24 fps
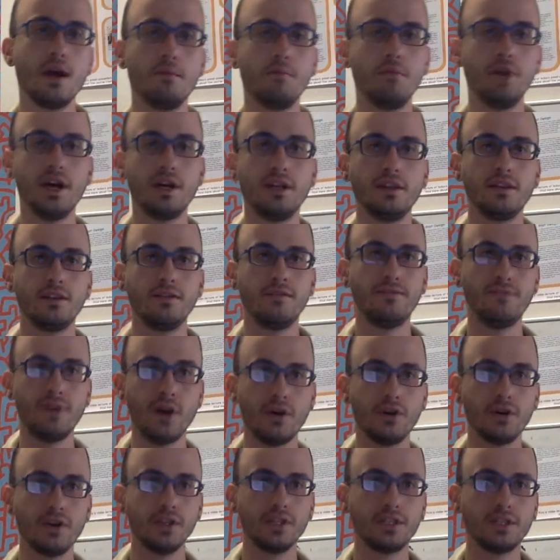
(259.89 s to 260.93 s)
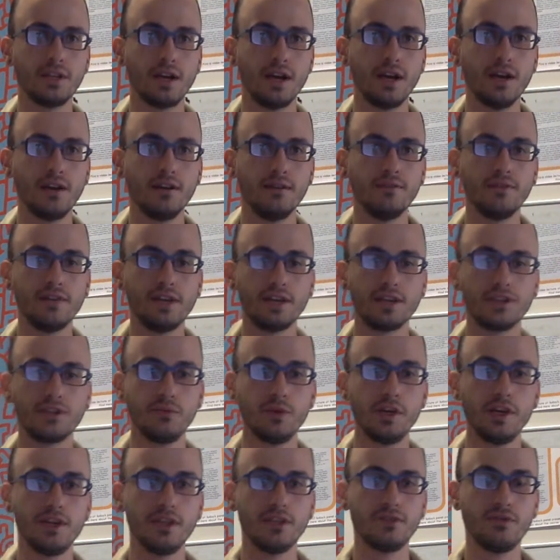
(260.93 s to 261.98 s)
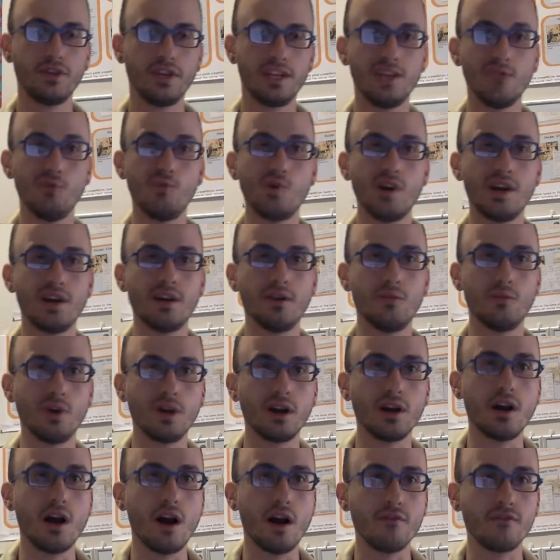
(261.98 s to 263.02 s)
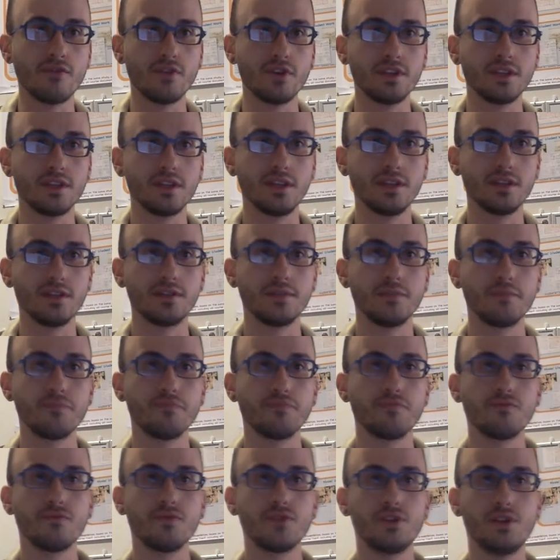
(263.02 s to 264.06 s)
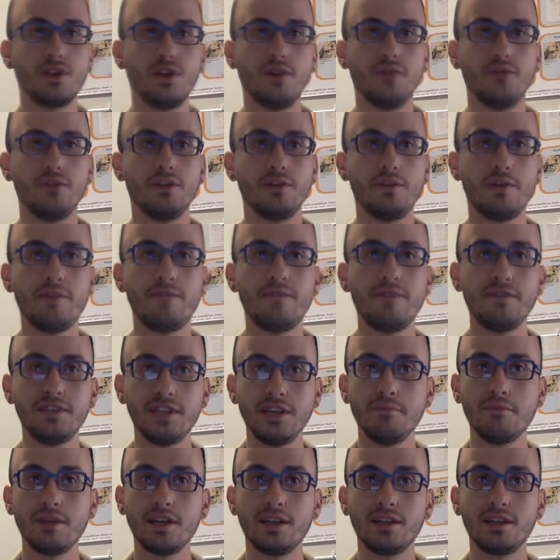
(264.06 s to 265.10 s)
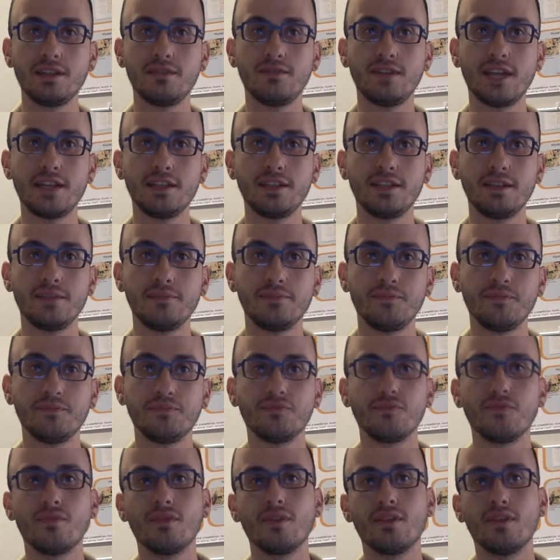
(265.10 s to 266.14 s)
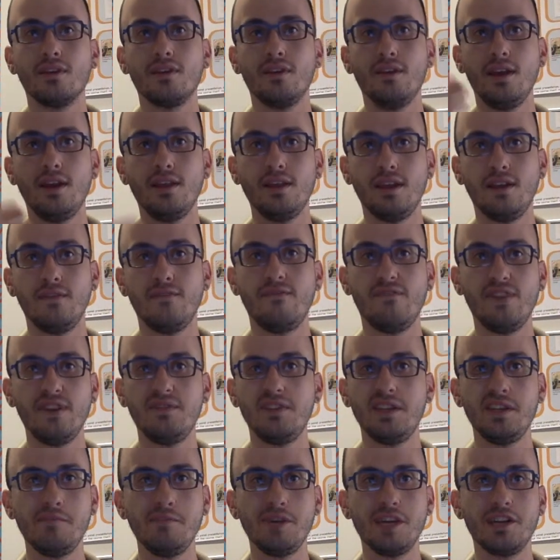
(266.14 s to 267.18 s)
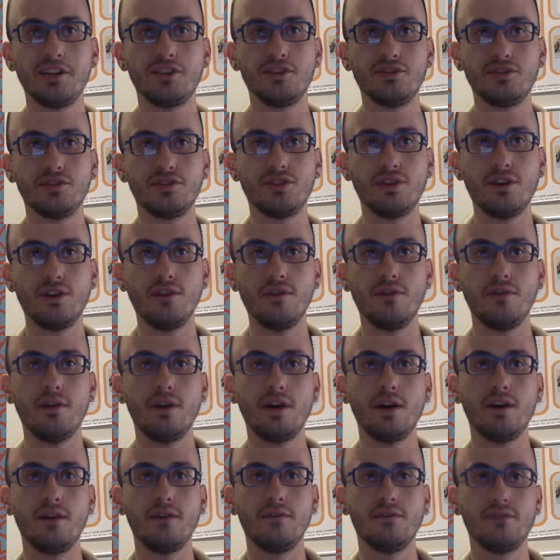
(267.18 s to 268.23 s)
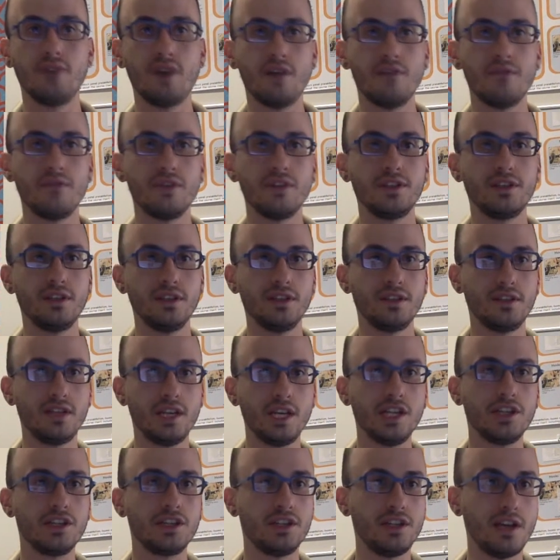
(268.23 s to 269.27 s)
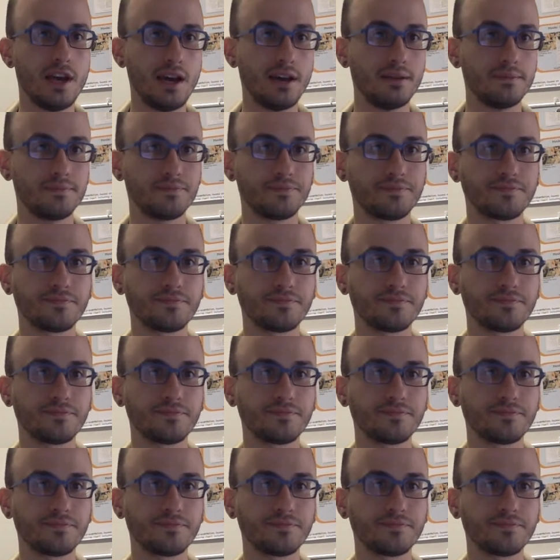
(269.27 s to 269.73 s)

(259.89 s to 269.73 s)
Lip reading: but the focus of next week is really one-on-one conferences. So there's about 15 minutes of lesson and then 50 minutes or so of conferences each day.